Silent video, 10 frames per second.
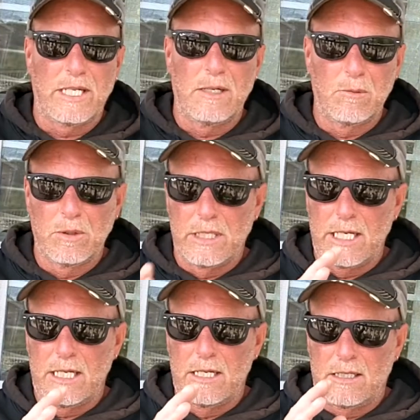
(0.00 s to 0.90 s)
I didn't really
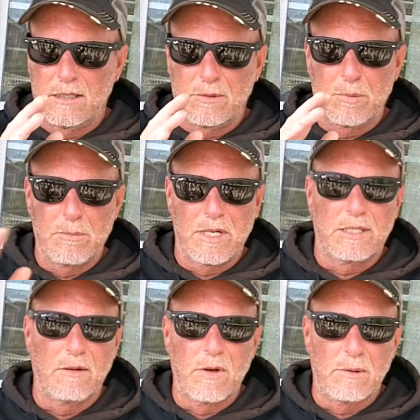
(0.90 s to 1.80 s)
need to split
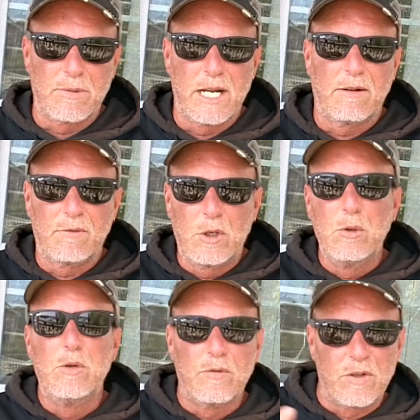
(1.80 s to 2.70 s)
myself up and have
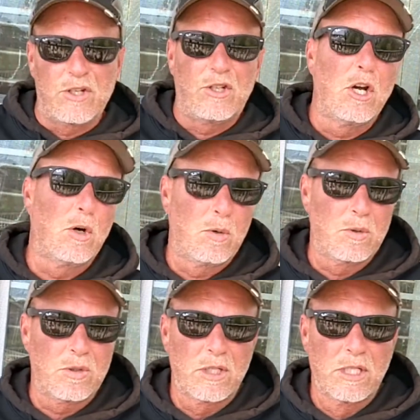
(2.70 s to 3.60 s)
two different shows